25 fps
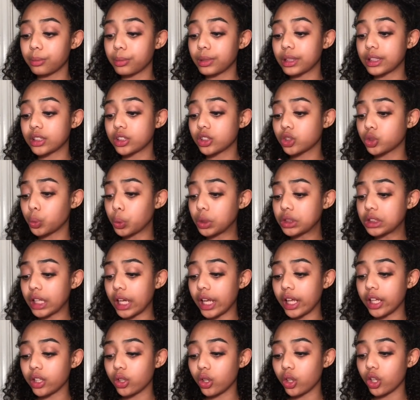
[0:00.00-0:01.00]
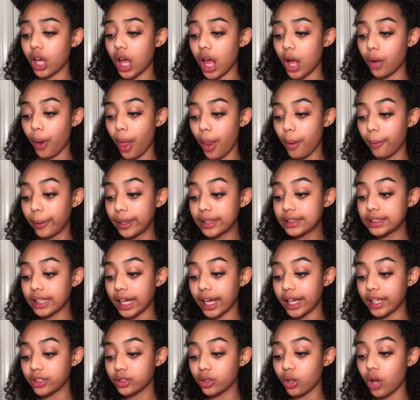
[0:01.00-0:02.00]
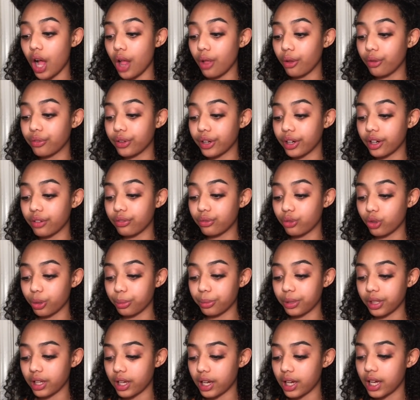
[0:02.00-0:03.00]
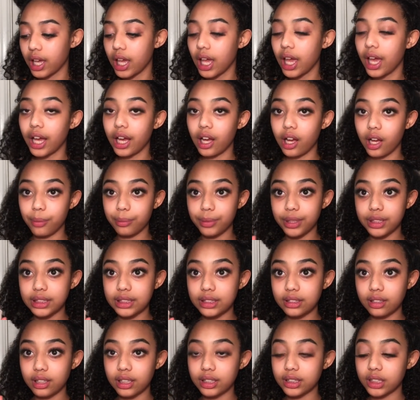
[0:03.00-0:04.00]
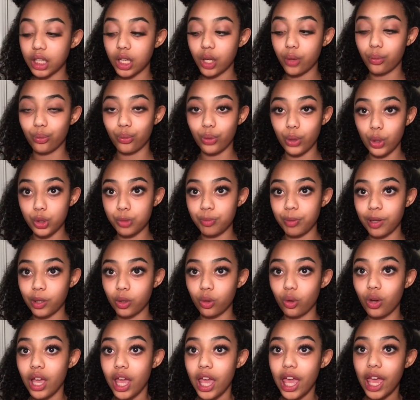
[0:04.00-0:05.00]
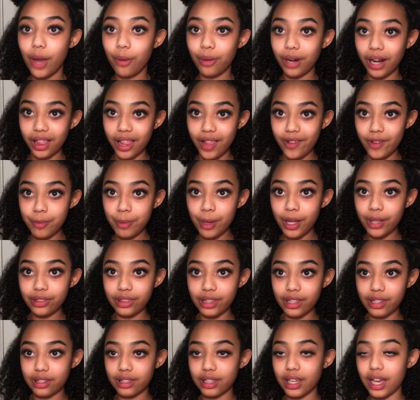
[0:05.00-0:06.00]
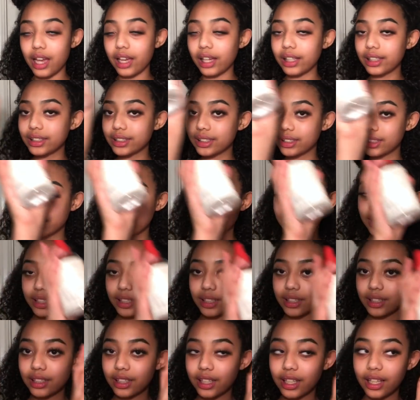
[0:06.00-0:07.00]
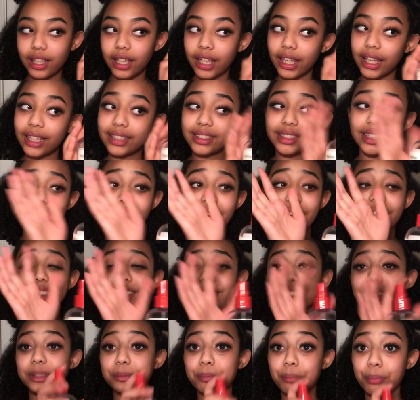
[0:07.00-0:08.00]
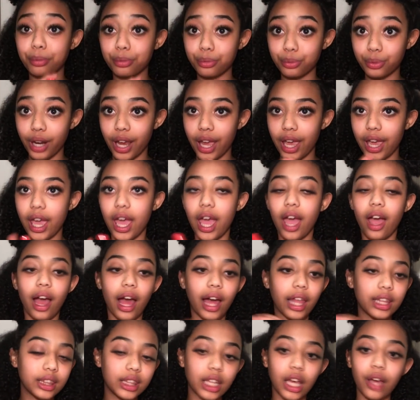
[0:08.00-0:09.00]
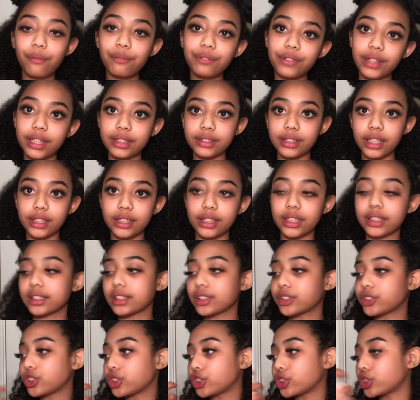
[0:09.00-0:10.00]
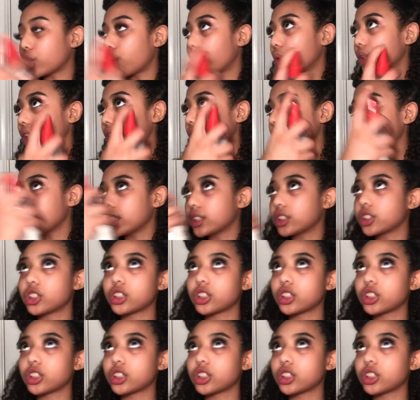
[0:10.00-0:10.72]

This is the Witch Hazel Aloe Vera formula. This is in the scent of rose petal. And what I love about this, guys, it's a spray. I love things like this. It's so easy to